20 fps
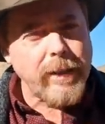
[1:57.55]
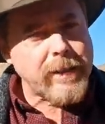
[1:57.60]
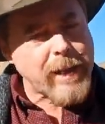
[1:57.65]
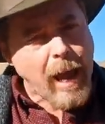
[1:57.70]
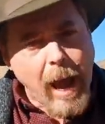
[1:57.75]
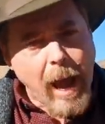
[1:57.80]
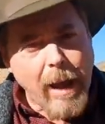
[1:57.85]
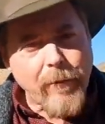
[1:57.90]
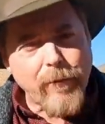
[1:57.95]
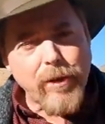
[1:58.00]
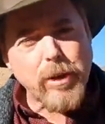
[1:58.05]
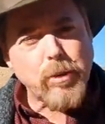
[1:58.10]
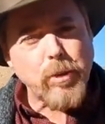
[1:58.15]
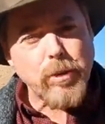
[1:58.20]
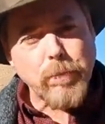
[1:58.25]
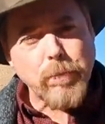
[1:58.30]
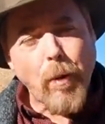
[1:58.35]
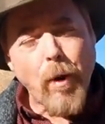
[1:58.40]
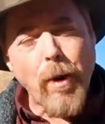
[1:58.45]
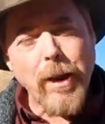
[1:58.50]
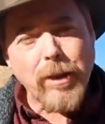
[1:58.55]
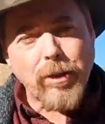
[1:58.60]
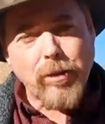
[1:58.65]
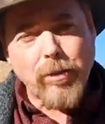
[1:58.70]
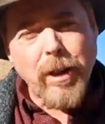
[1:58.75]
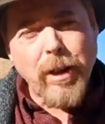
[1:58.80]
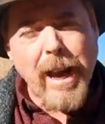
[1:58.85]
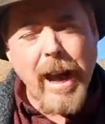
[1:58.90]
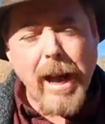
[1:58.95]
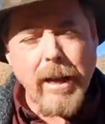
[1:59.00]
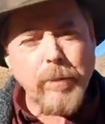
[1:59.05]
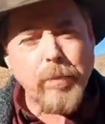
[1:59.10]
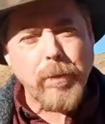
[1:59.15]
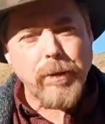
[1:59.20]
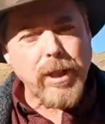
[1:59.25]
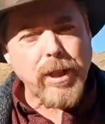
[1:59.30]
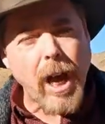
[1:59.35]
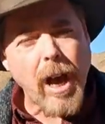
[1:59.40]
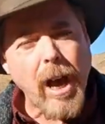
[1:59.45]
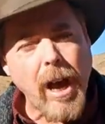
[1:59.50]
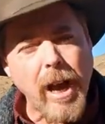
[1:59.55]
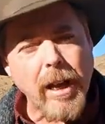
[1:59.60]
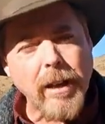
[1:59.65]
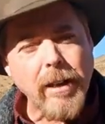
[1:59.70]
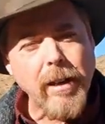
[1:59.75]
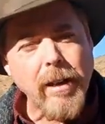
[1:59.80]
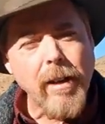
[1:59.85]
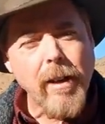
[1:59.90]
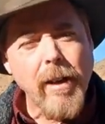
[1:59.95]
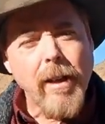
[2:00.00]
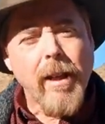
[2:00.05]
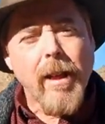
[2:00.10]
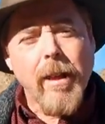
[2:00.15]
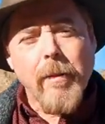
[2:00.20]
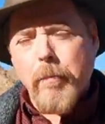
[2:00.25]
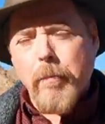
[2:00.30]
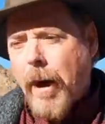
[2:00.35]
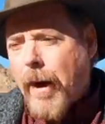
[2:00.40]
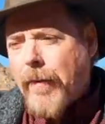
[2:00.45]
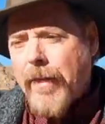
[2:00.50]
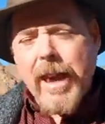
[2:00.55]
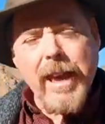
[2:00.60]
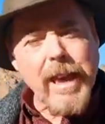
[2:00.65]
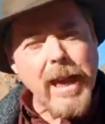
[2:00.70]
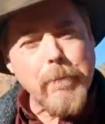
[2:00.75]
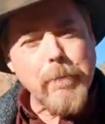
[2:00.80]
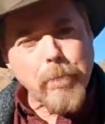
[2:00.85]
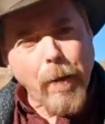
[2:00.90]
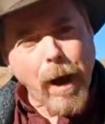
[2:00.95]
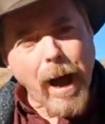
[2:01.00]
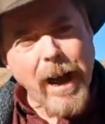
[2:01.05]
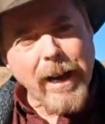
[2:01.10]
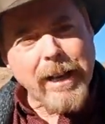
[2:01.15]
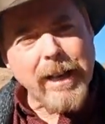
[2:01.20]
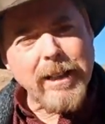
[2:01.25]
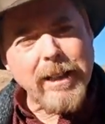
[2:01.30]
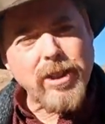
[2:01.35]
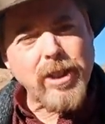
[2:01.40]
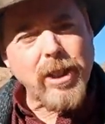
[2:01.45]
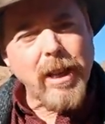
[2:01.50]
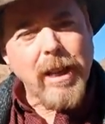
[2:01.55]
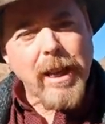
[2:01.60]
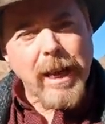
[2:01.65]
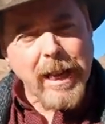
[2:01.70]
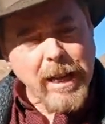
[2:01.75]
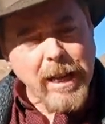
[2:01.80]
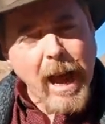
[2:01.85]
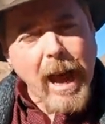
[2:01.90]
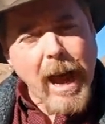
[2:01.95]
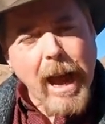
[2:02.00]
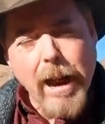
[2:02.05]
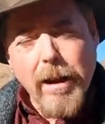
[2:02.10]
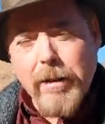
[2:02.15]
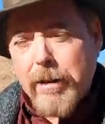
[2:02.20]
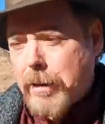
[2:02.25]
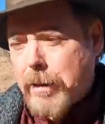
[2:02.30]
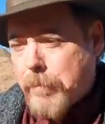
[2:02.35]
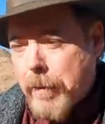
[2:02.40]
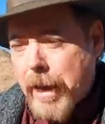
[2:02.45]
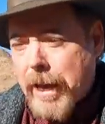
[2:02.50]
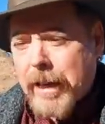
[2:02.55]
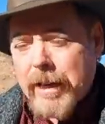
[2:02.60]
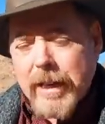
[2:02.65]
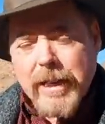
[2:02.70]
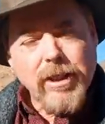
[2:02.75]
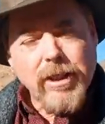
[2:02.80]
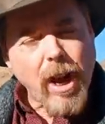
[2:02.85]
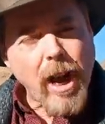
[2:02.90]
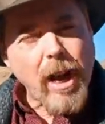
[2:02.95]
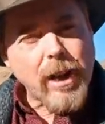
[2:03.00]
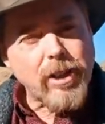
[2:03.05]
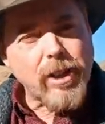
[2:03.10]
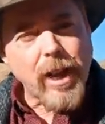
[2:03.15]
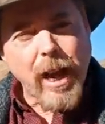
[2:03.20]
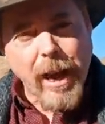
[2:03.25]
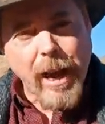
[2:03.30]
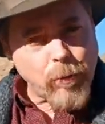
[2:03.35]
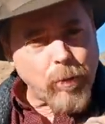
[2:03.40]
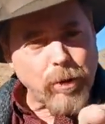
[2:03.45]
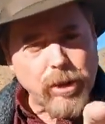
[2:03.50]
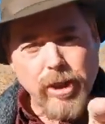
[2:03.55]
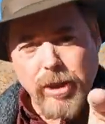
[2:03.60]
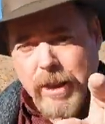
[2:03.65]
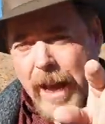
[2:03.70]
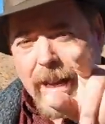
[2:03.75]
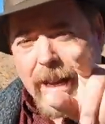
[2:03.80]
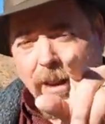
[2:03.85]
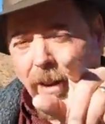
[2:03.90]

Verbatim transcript: Its average was 0.3 ounce per ton, but they hit pockets in iron and manganese oxide, which that's a